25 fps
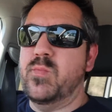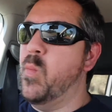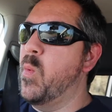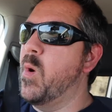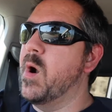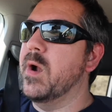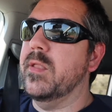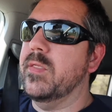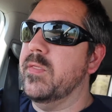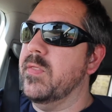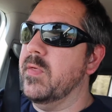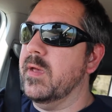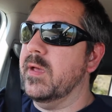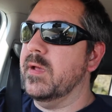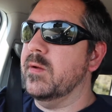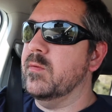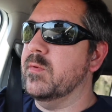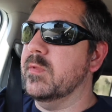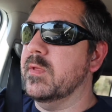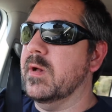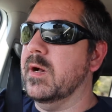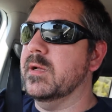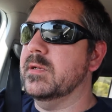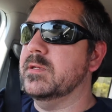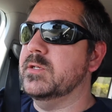one thing
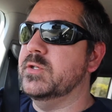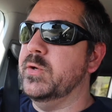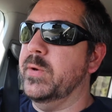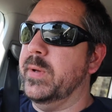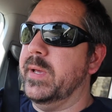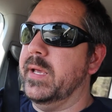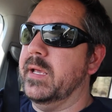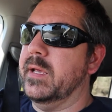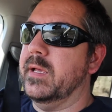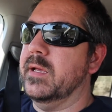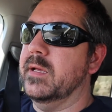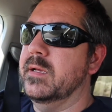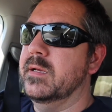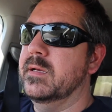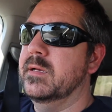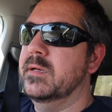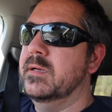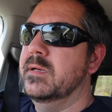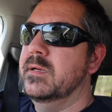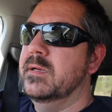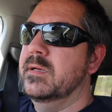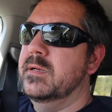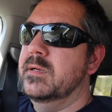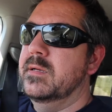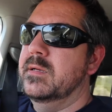without doing
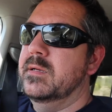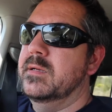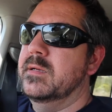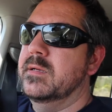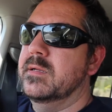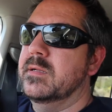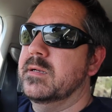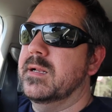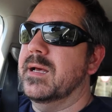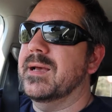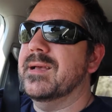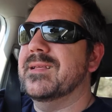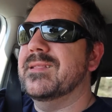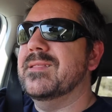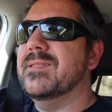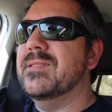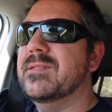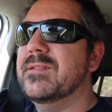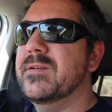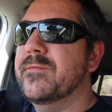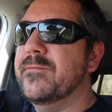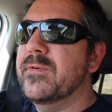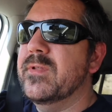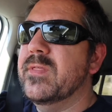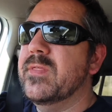like
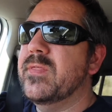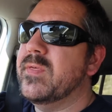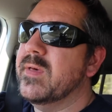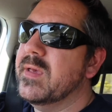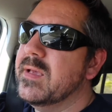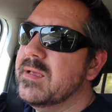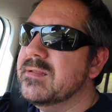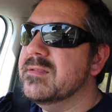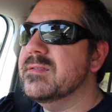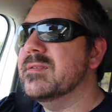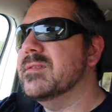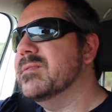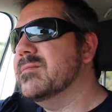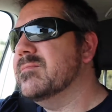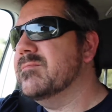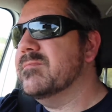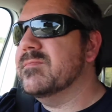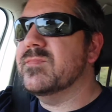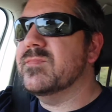different things